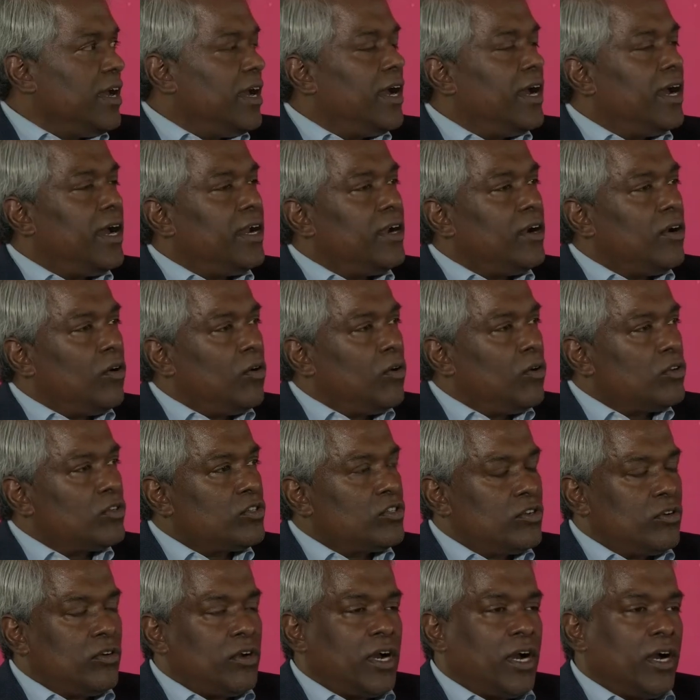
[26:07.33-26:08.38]
And
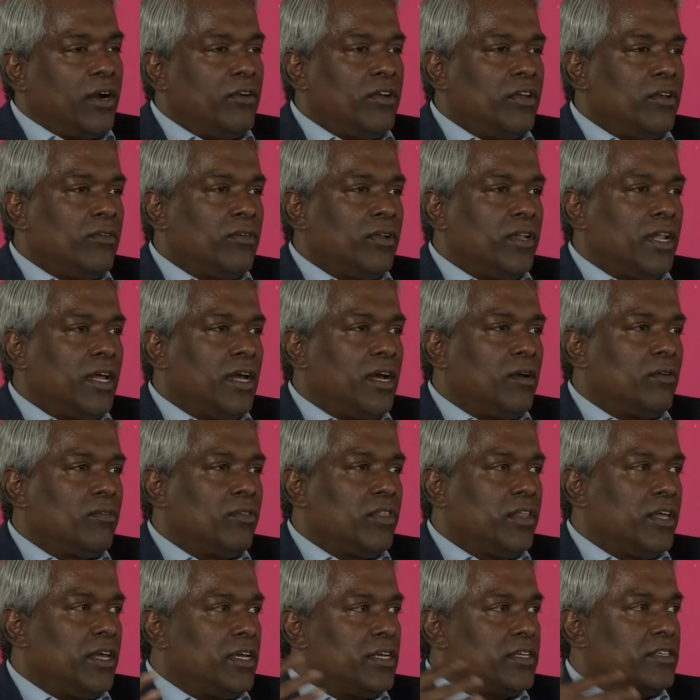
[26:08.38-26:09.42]
also, how do you allow
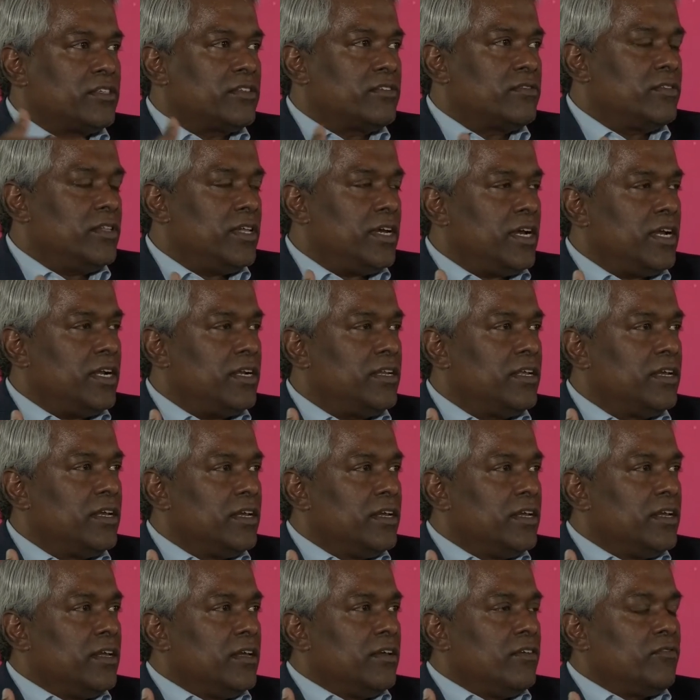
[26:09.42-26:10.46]
things that,
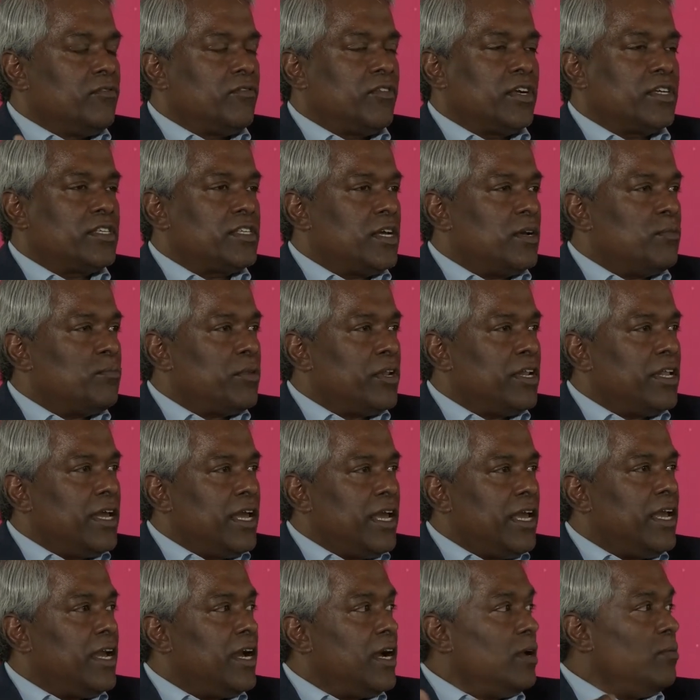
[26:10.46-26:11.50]
for example,
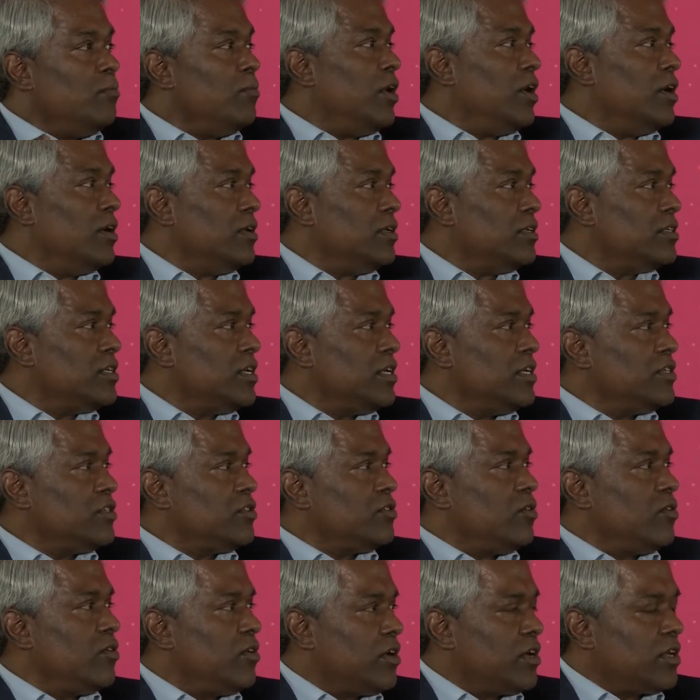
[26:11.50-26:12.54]
AI models,
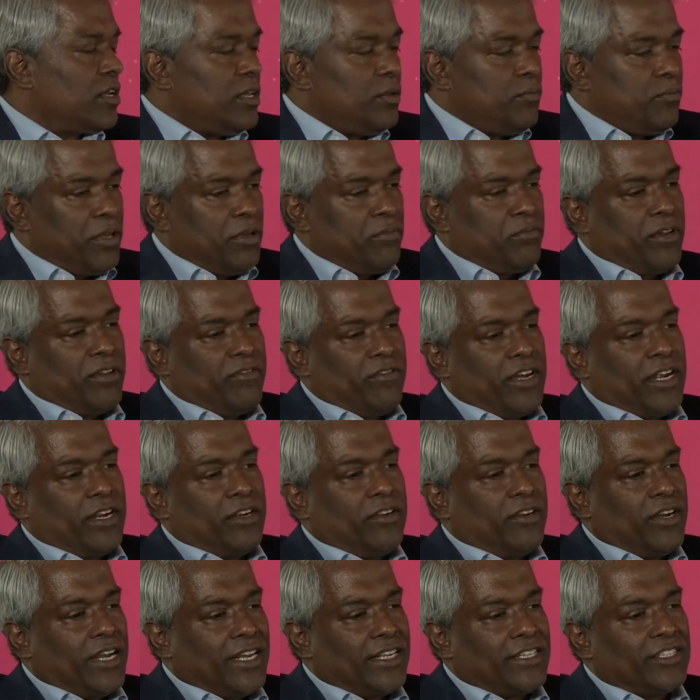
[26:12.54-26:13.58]
historically people have had
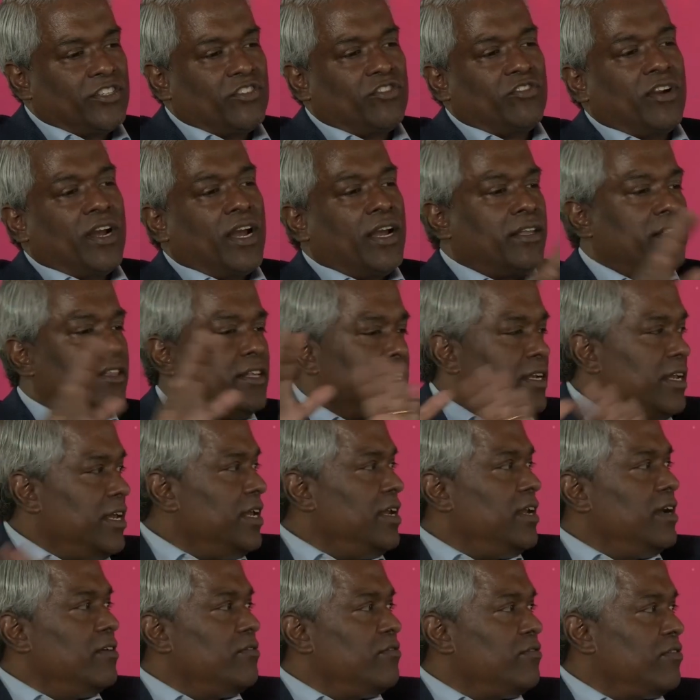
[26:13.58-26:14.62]
to extract the
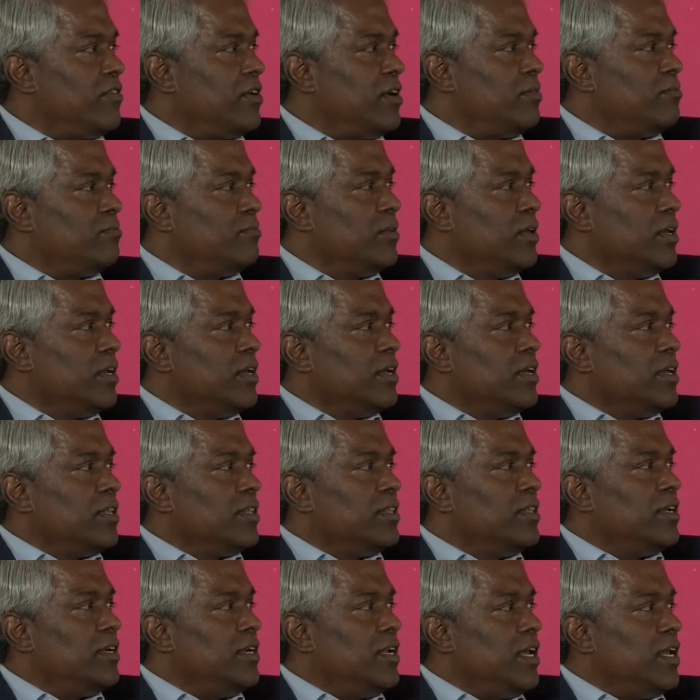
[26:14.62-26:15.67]
data from
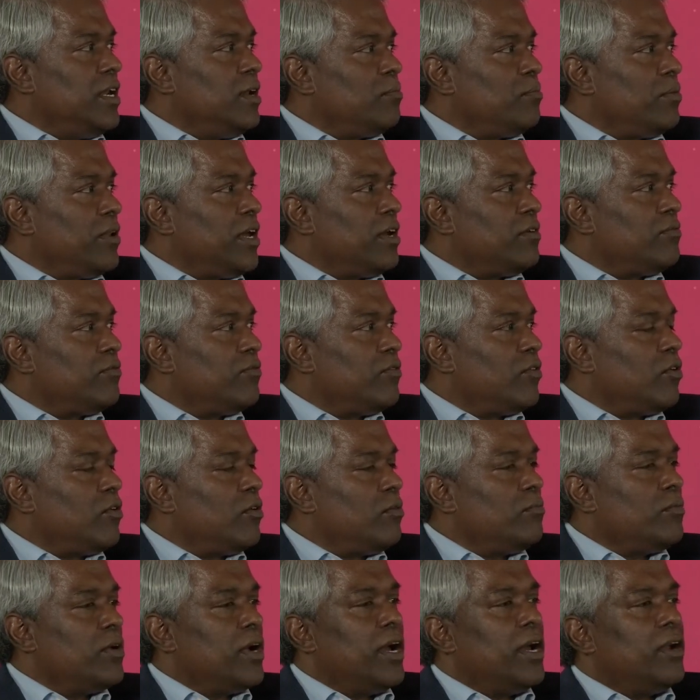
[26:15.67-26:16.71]
the data
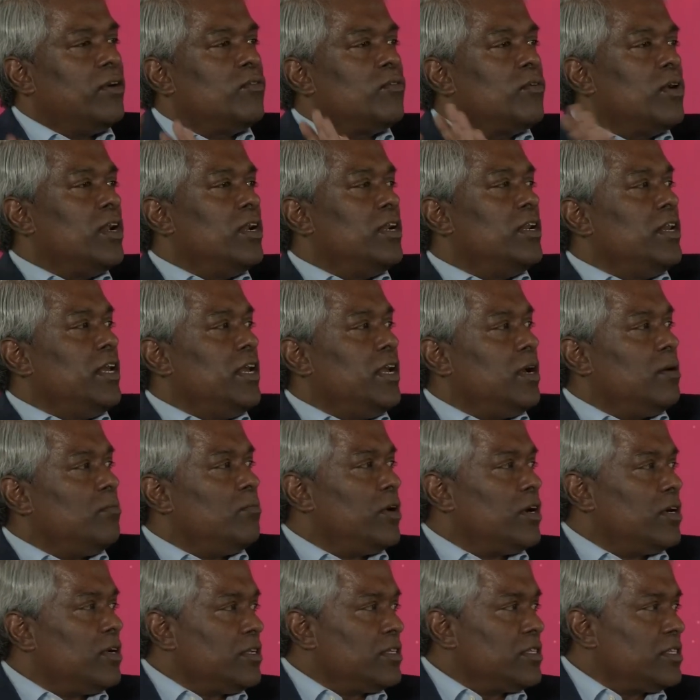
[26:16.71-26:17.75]
platform and run an AI
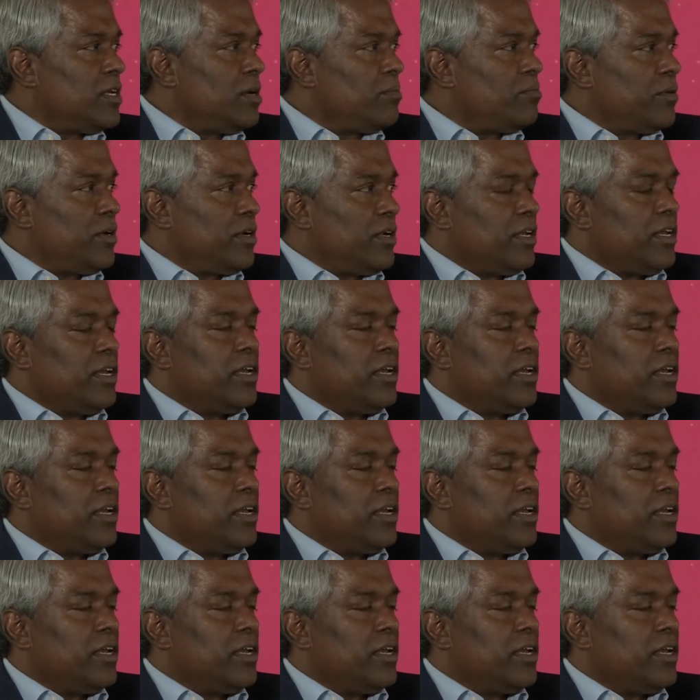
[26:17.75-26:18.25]
model separately.